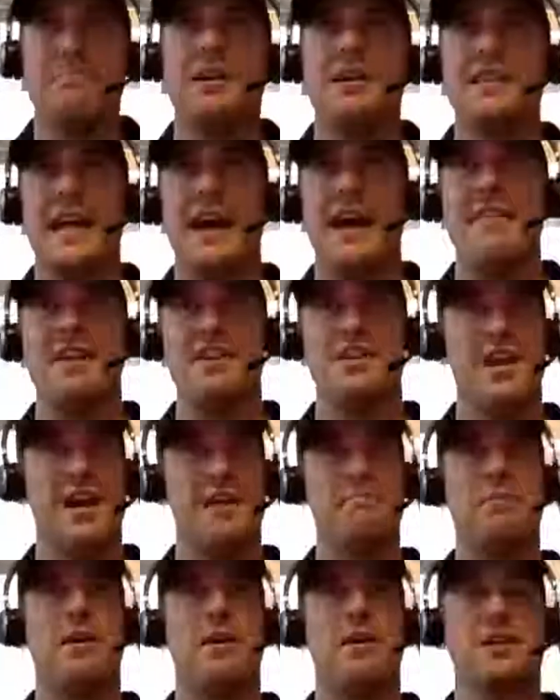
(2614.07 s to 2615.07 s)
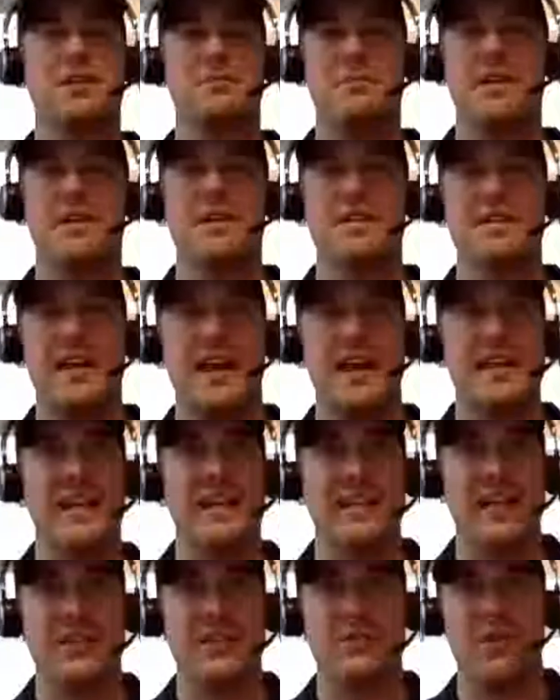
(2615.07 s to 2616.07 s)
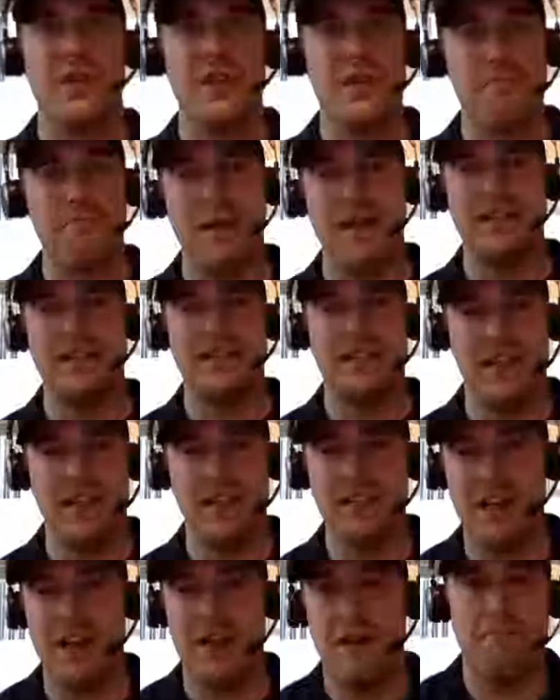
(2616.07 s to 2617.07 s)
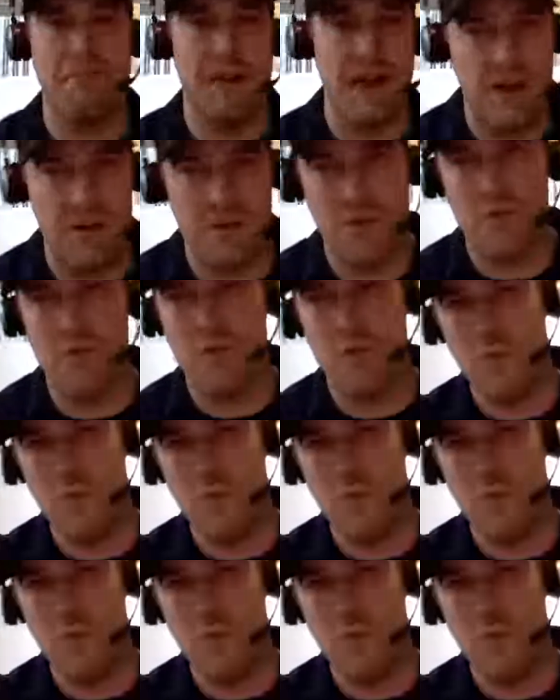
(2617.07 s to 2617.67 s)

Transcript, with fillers: put that in the chat box because I think that's one of the best things about